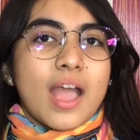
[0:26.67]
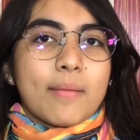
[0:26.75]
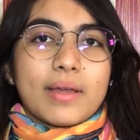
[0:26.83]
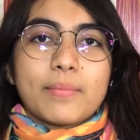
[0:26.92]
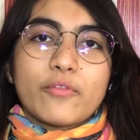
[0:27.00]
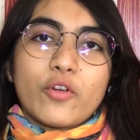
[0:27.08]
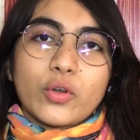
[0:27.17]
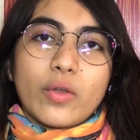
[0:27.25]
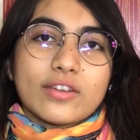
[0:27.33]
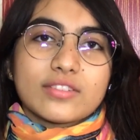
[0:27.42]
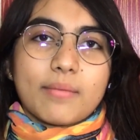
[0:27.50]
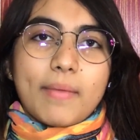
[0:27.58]
but before
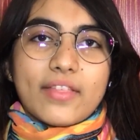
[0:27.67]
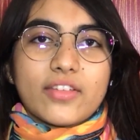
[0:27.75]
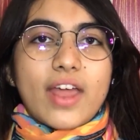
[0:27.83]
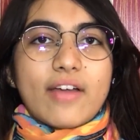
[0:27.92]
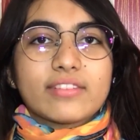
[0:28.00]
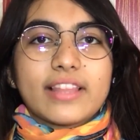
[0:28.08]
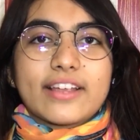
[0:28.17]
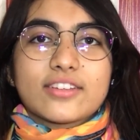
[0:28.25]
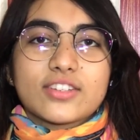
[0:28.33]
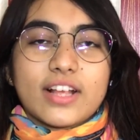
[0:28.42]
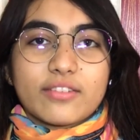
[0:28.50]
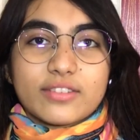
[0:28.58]
going to the method, I would like
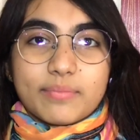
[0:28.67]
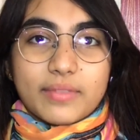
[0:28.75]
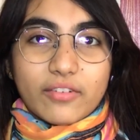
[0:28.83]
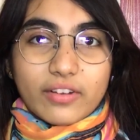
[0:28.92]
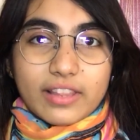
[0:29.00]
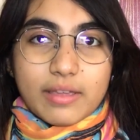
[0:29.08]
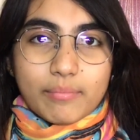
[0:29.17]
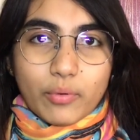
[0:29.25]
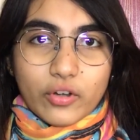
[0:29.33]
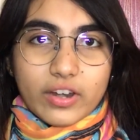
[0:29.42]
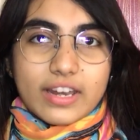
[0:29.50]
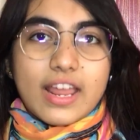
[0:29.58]
to tell you something really
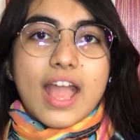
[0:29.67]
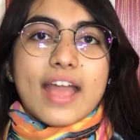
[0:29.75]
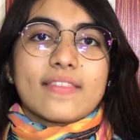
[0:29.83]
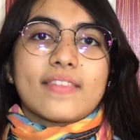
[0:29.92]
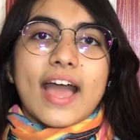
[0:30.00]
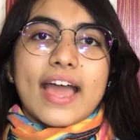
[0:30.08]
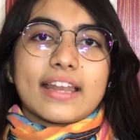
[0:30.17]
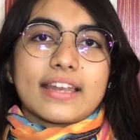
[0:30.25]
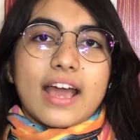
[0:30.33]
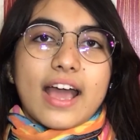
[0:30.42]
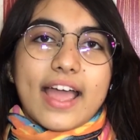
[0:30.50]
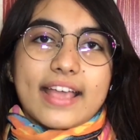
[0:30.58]
important that
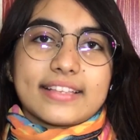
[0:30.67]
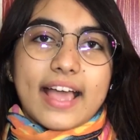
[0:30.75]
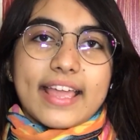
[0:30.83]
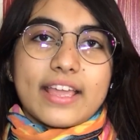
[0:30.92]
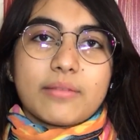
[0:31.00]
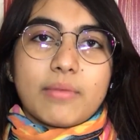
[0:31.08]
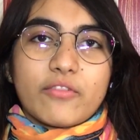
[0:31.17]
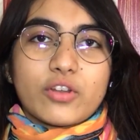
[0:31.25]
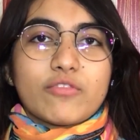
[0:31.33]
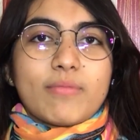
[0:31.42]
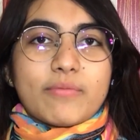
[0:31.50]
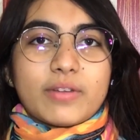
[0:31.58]
uh, as I, in my,
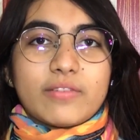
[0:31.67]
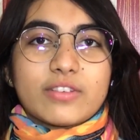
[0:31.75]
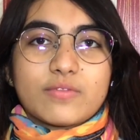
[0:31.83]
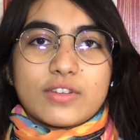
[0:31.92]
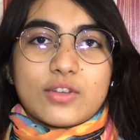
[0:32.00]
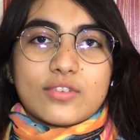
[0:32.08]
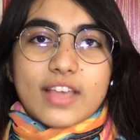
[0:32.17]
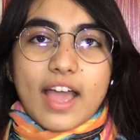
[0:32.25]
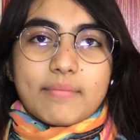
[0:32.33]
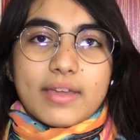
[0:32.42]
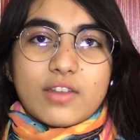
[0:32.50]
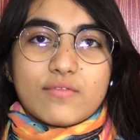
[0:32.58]
one of my previous videos,
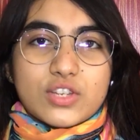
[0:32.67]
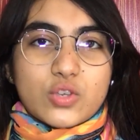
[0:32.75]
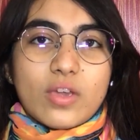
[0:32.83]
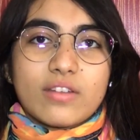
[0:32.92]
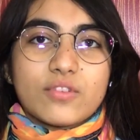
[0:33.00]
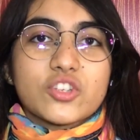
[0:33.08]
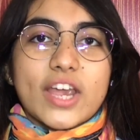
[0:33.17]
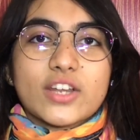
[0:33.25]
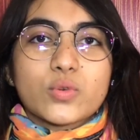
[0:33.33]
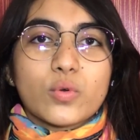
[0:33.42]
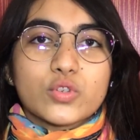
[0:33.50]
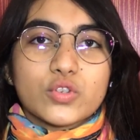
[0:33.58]
I made a video in which I
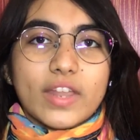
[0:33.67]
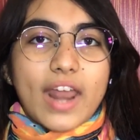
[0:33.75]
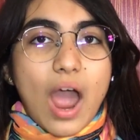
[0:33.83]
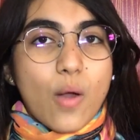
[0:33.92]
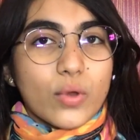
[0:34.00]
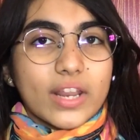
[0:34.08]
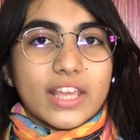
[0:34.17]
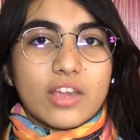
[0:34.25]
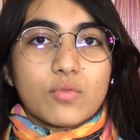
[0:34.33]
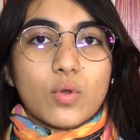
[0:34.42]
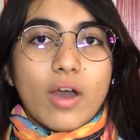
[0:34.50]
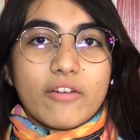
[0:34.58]
told you that I want to
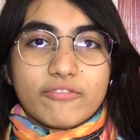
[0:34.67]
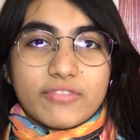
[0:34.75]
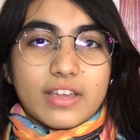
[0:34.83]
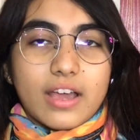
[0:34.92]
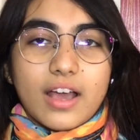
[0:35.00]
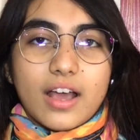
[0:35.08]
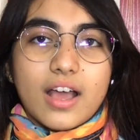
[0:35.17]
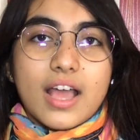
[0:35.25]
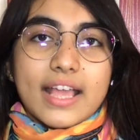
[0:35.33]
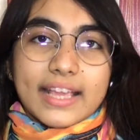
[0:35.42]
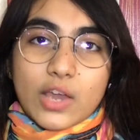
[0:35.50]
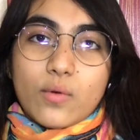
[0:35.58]
give you a uh,
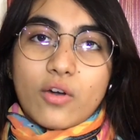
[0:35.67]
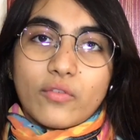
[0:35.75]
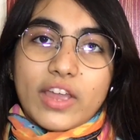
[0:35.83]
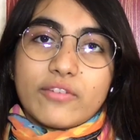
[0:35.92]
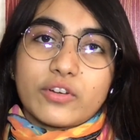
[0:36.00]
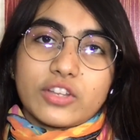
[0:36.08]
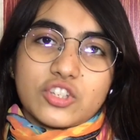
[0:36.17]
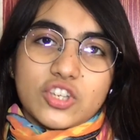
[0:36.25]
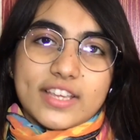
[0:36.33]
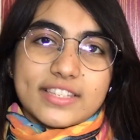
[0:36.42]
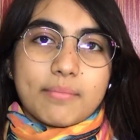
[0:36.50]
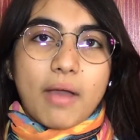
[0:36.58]
giveaway for the
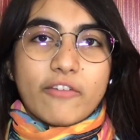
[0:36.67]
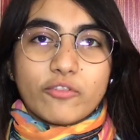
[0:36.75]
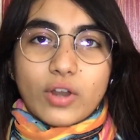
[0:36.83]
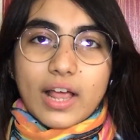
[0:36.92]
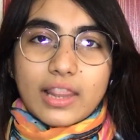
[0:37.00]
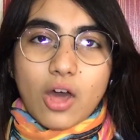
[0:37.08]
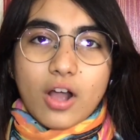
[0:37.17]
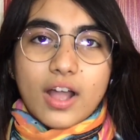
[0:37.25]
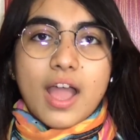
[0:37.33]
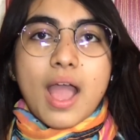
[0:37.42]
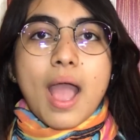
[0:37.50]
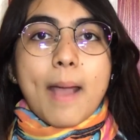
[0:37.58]
GSM iPhone Unlock